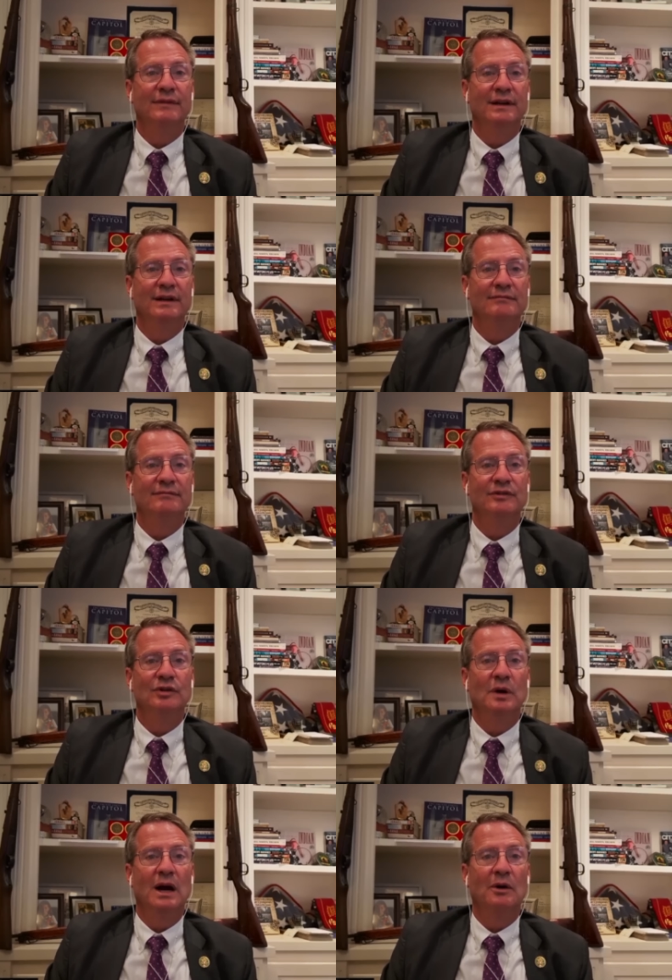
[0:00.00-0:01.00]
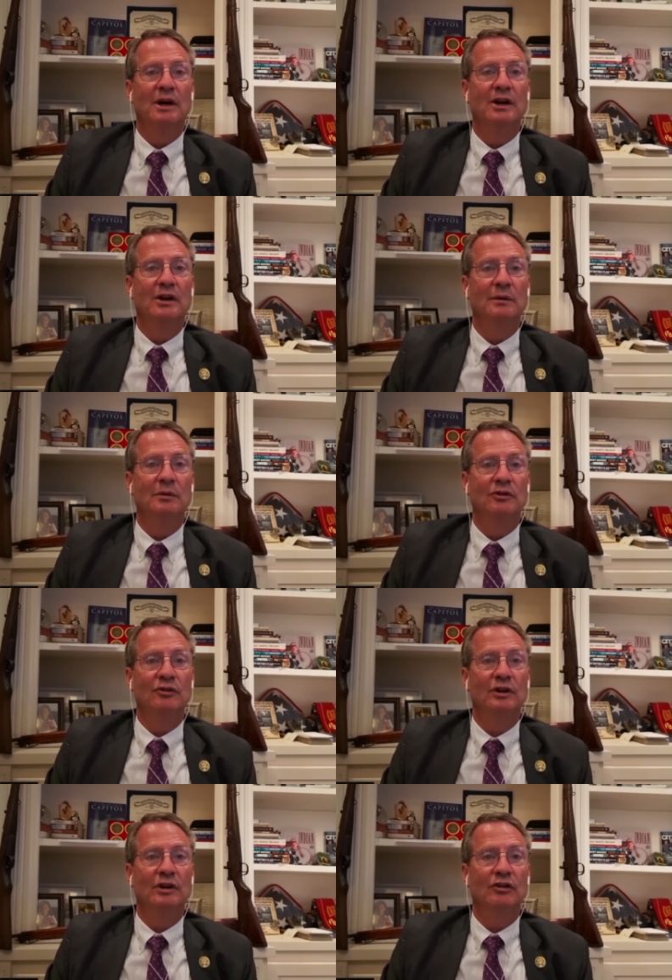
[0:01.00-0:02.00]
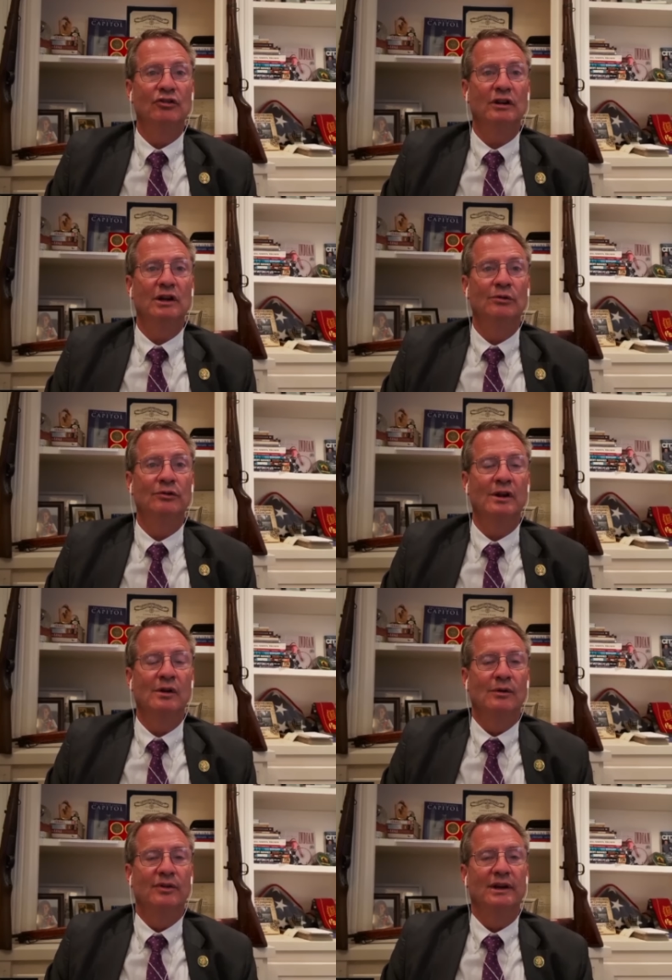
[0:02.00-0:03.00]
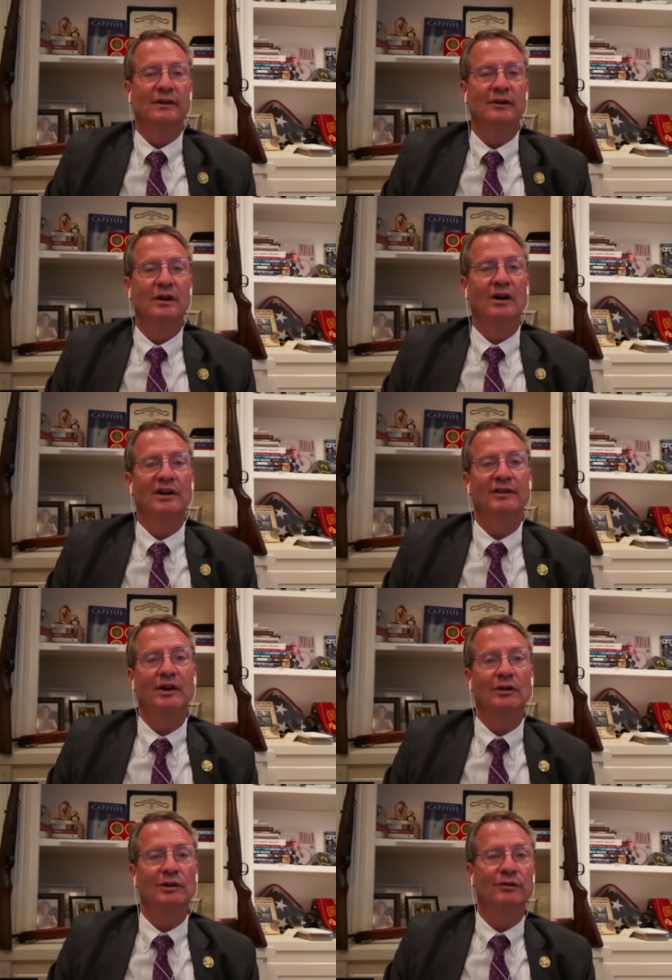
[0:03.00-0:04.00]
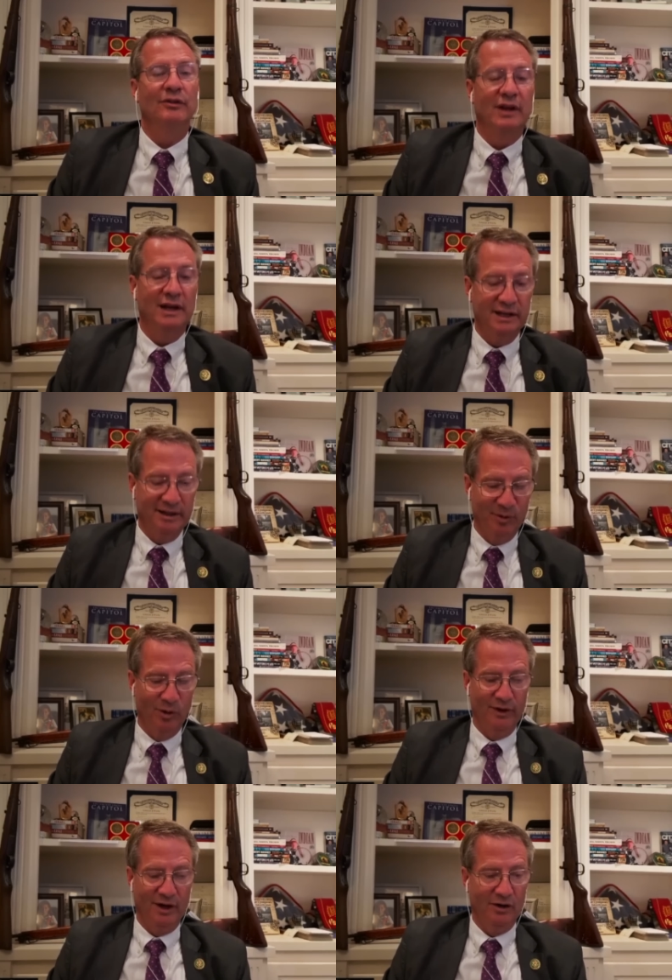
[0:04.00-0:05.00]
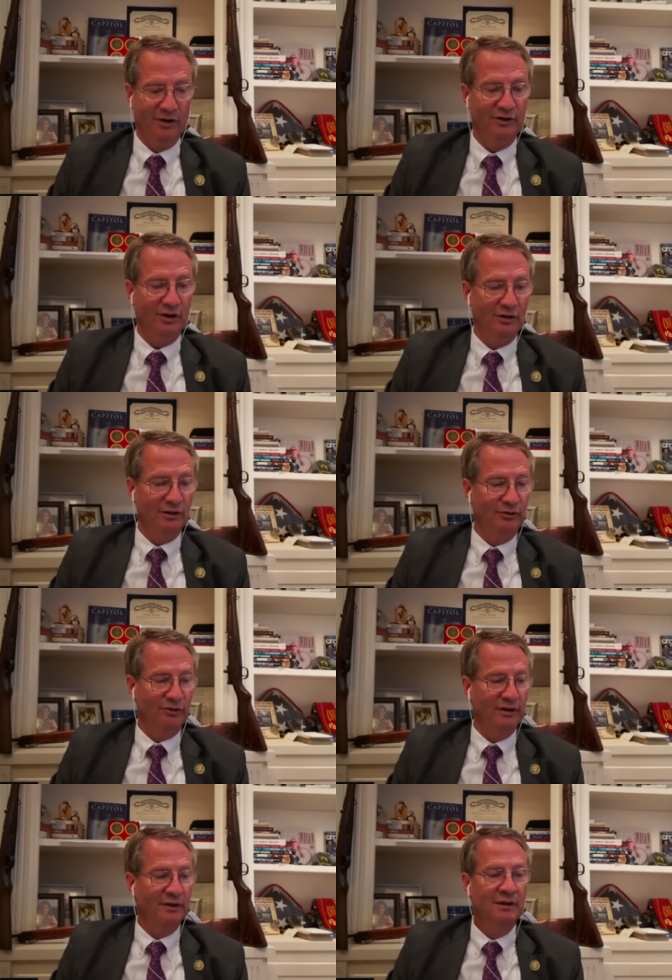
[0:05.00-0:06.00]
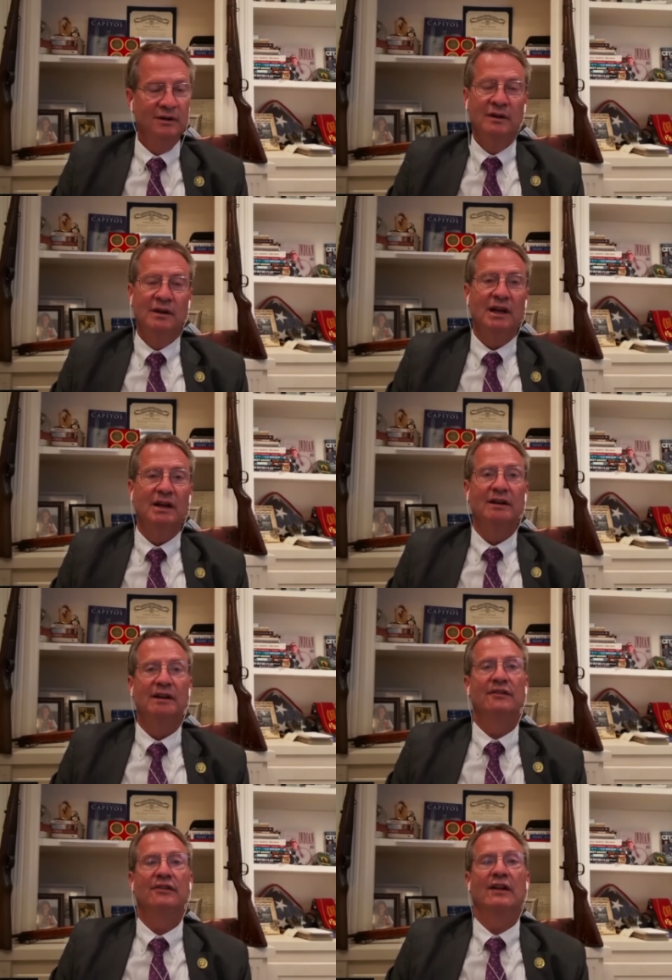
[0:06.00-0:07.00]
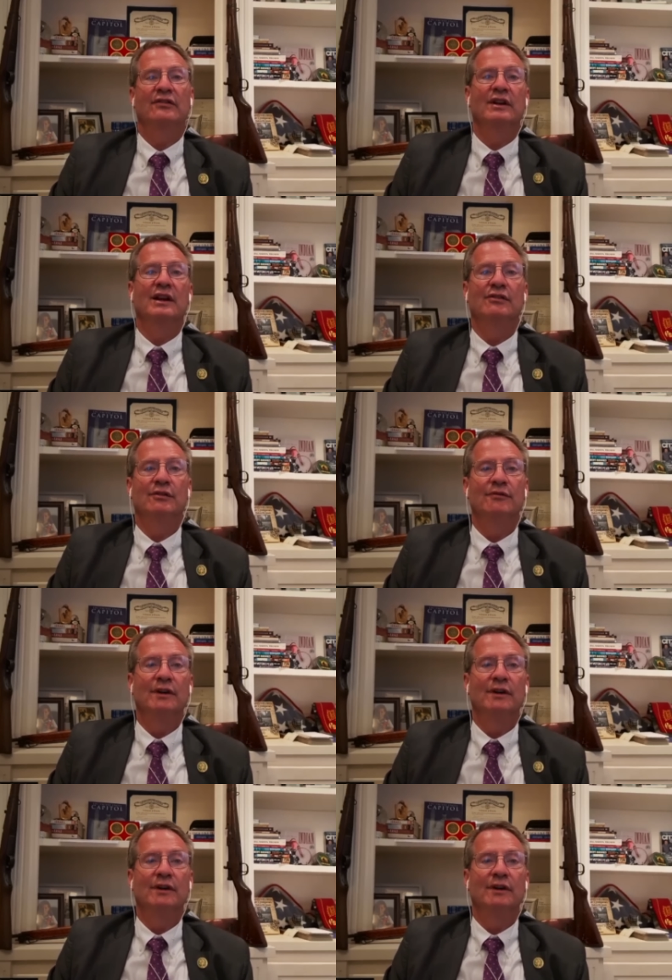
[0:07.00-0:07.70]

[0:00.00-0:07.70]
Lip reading: in a 2-hour hearing we're just going to disclose the whole thing. They're not going to turn loose that any more than they are going to turn loose the Kennedy assassination